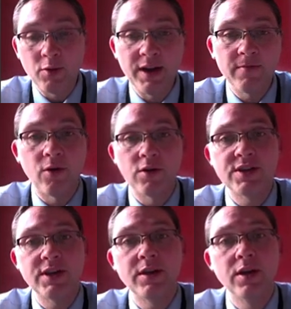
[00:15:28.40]
and
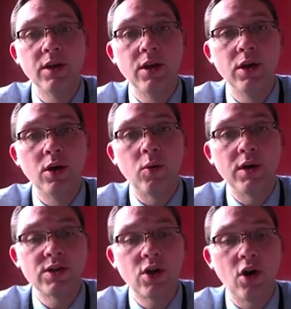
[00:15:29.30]
reinforcing
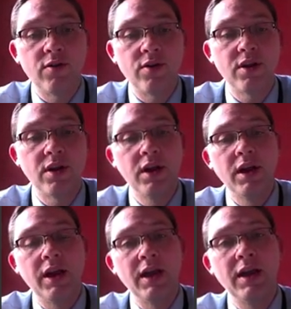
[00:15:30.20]
what's covered
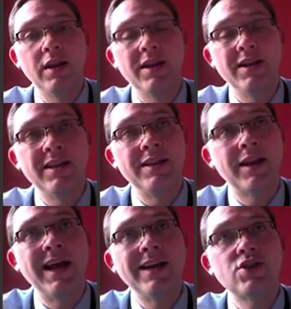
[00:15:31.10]
in
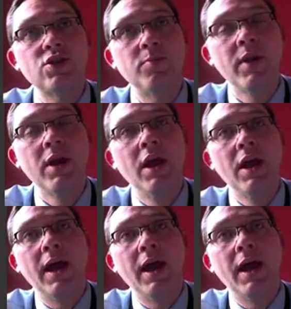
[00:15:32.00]
the classroom.